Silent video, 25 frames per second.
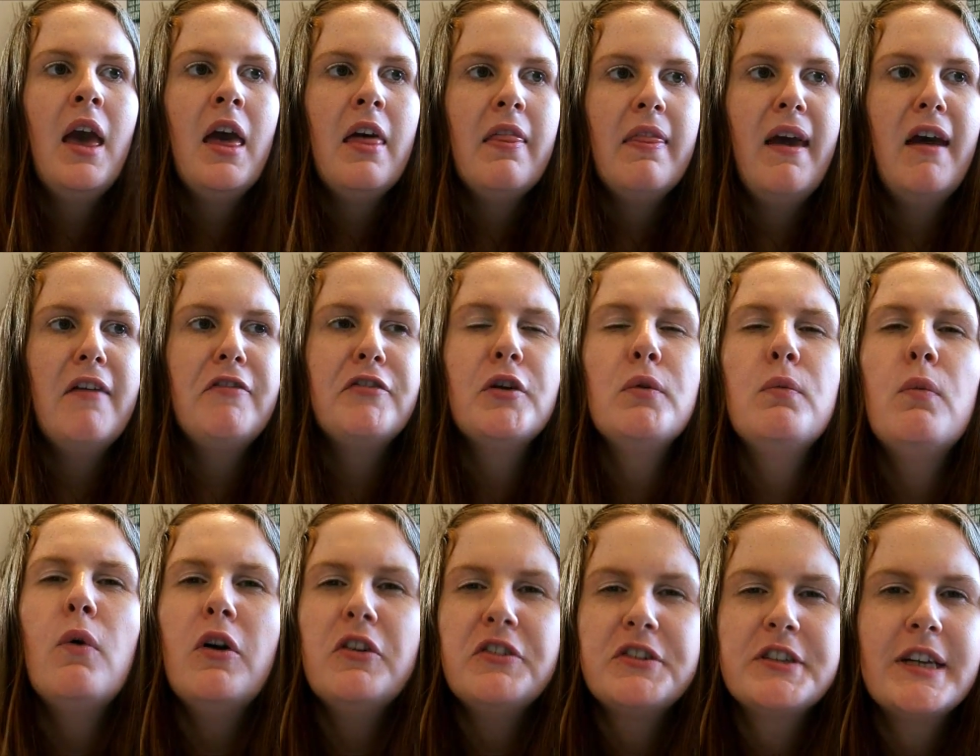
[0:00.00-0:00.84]
They have to
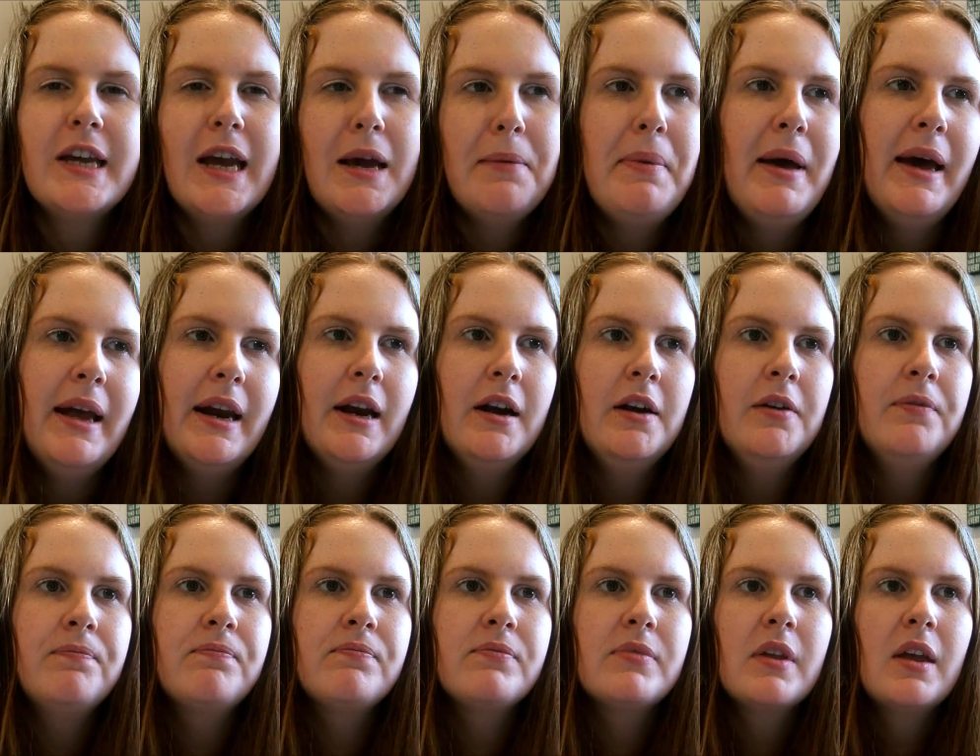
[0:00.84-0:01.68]
want to get better.
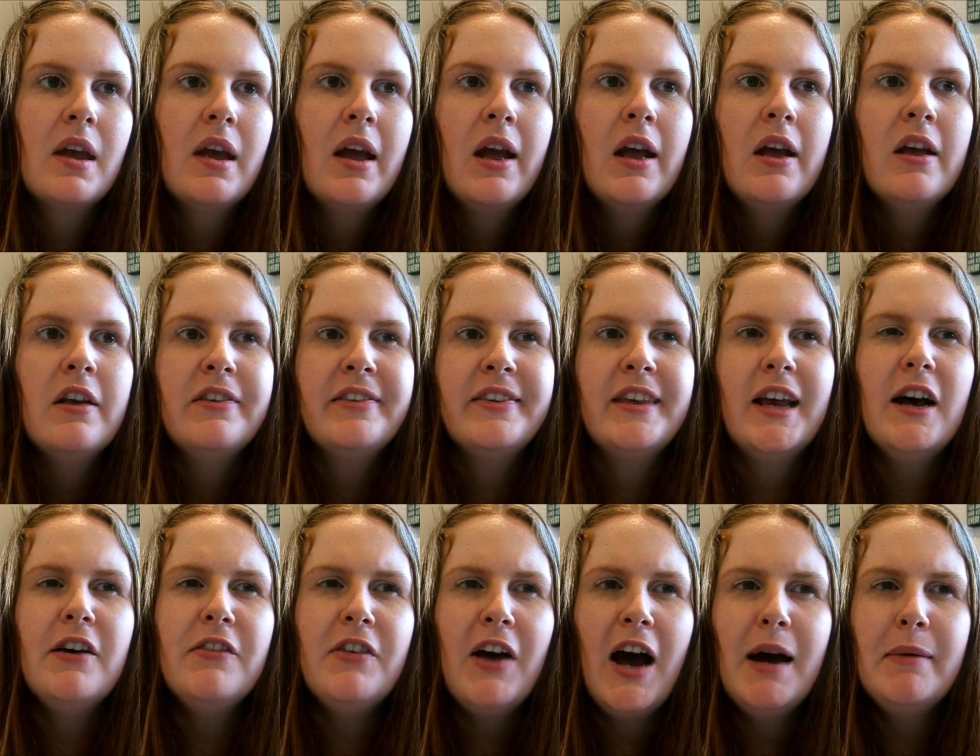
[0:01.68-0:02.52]

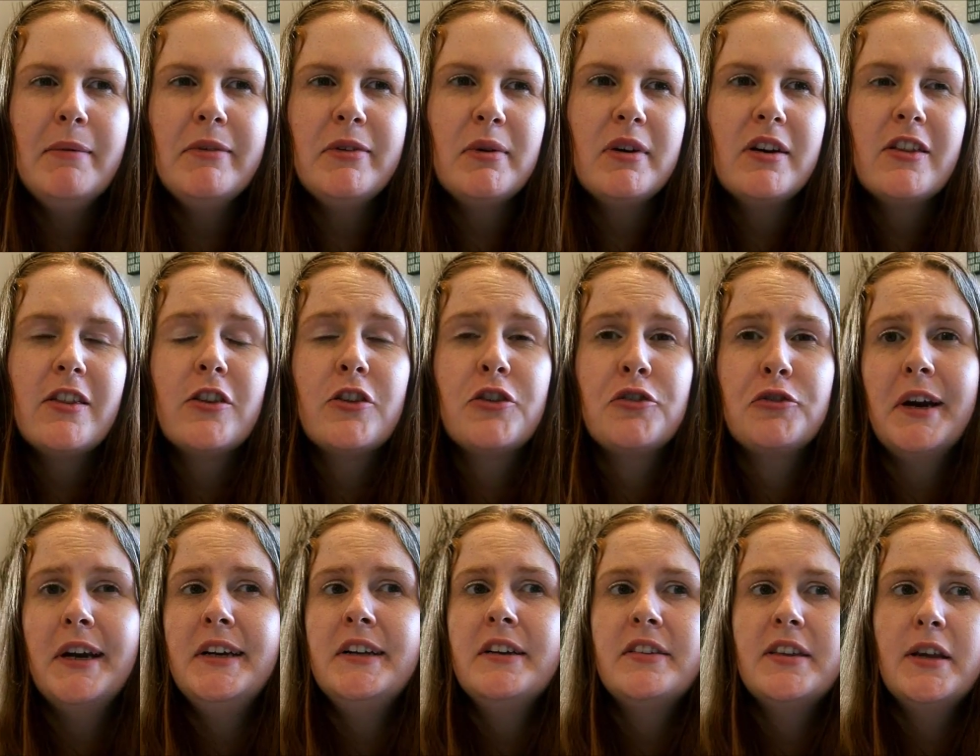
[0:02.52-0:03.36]
Self-harm is one of the
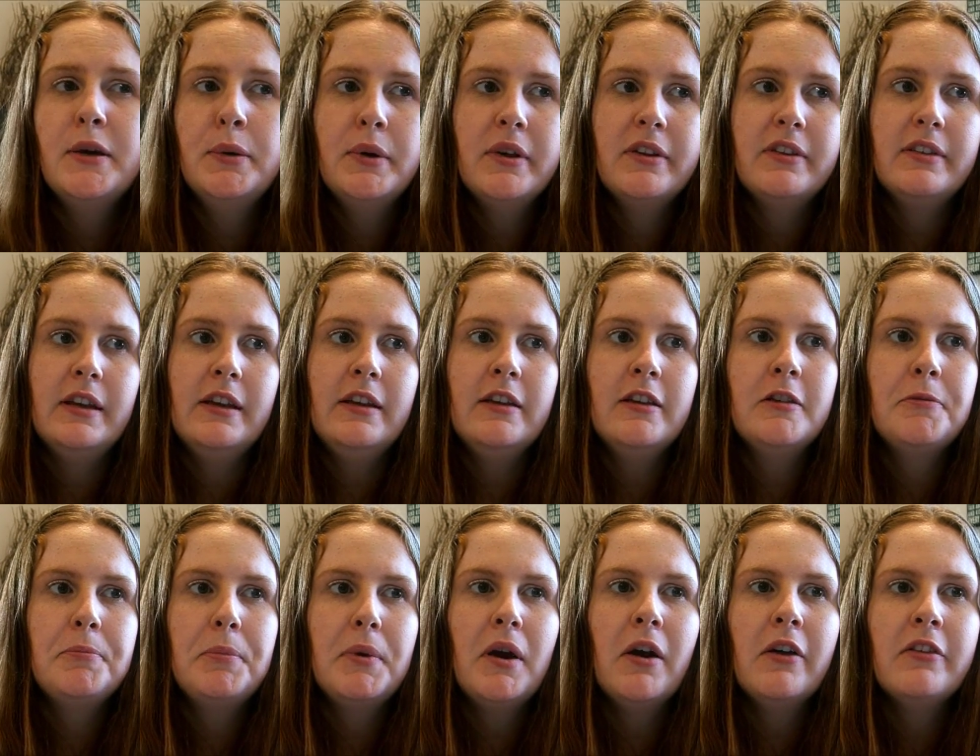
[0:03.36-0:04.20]
strangest illnesses
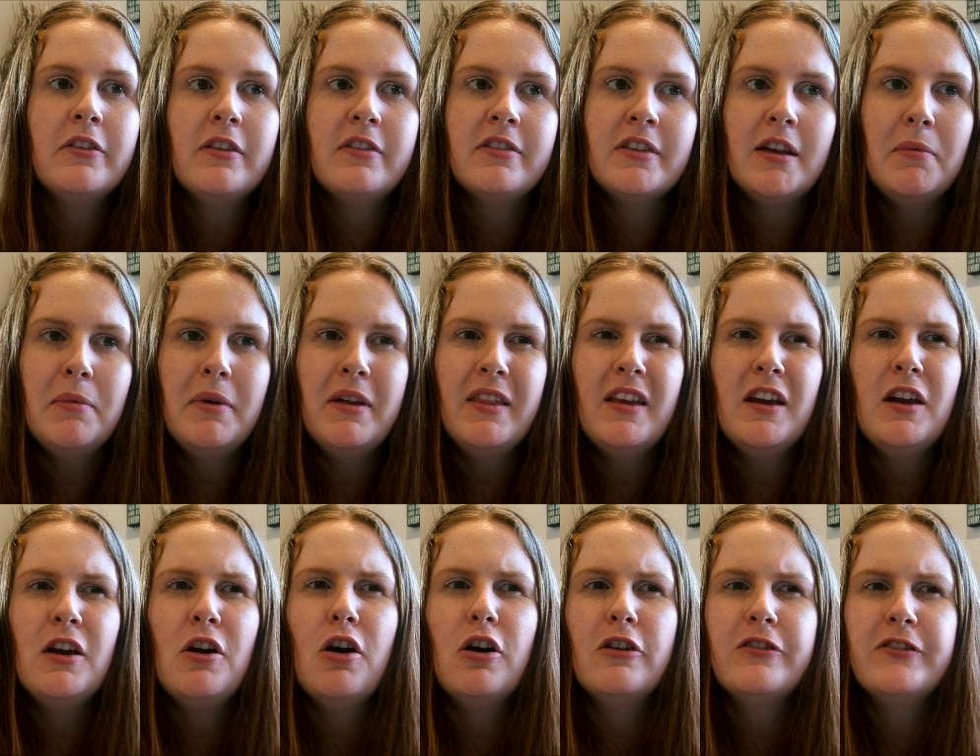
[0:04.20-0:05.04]
because it's something that
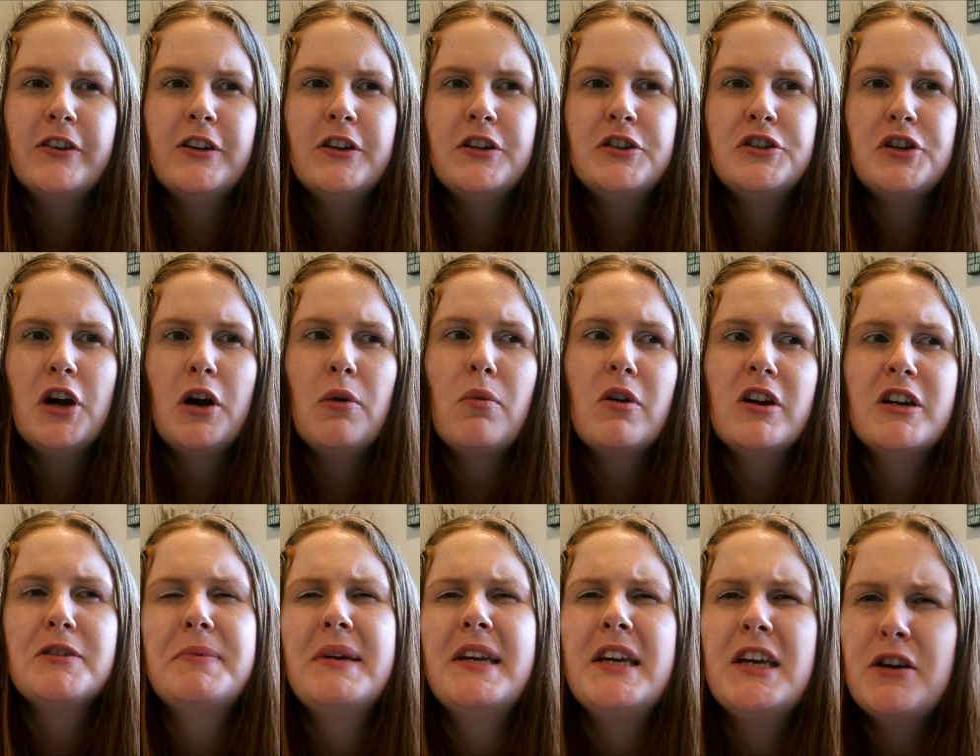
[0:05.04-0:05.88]
you often don't
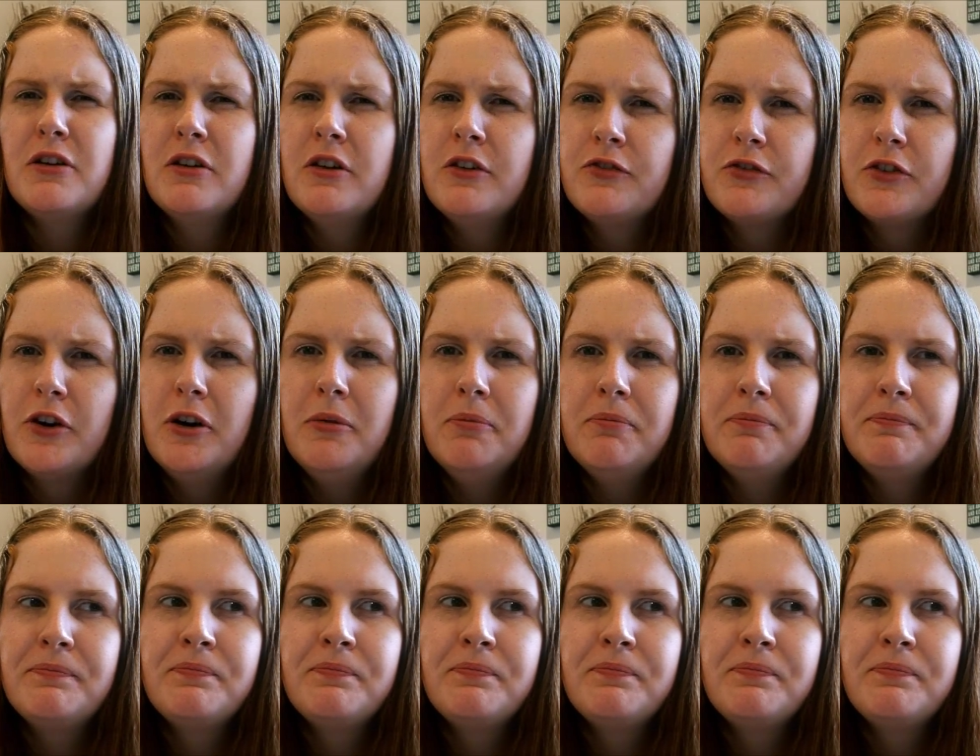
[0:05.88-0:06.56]
want to be cured from.